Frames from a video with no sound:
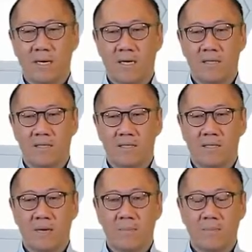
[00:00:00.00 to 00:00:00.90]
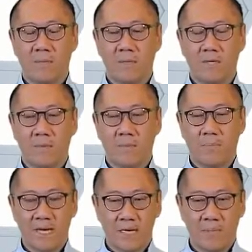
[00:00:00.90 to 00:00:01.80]
some
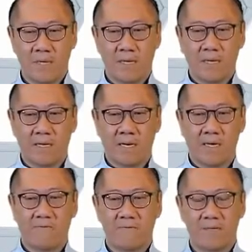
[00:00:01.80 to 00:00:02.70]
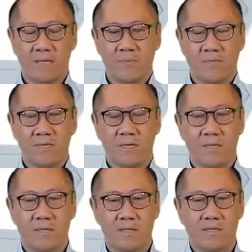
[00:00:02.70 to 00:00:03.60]
pickup in it again. For example,
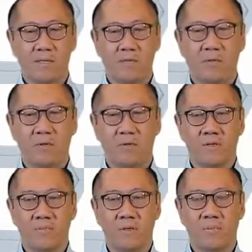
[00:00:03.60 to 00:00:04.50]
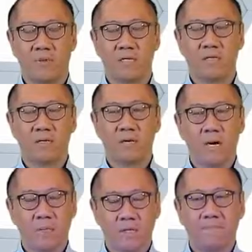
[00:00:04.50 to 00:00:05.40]
in Singapore, they've put a price on
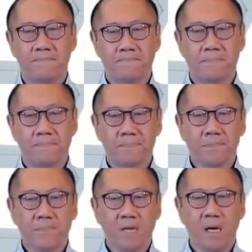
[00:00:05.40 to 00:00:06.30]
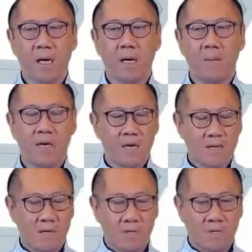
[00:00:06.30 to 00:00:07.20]
carbon.
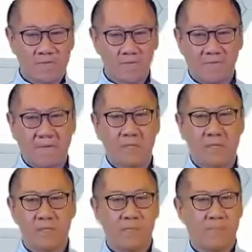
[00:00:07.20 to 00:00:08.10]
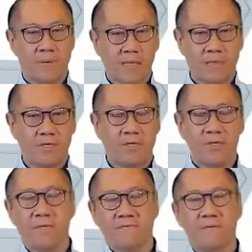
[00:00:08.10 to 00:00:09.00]
that will obviously flow into the balance
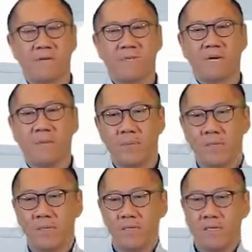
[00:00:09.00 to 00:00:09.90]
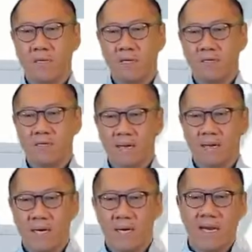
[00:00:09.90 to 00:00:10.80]
sheets of companies. So
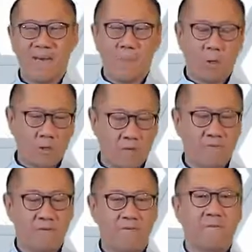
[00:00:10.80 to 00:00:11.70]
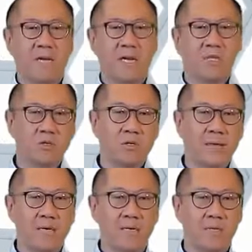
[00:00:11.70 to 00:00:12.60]
I am all for financial
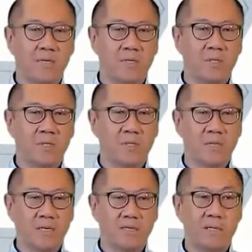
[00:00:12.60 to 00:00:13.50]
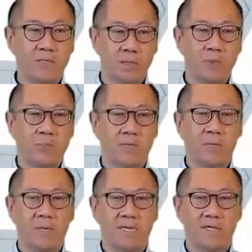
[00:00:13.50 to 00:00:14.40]
mechanisms because there should be a
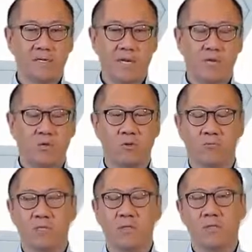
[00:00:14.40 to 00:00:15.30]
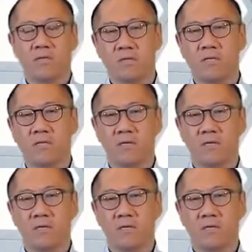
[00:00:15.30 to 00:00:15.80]
price to natural resources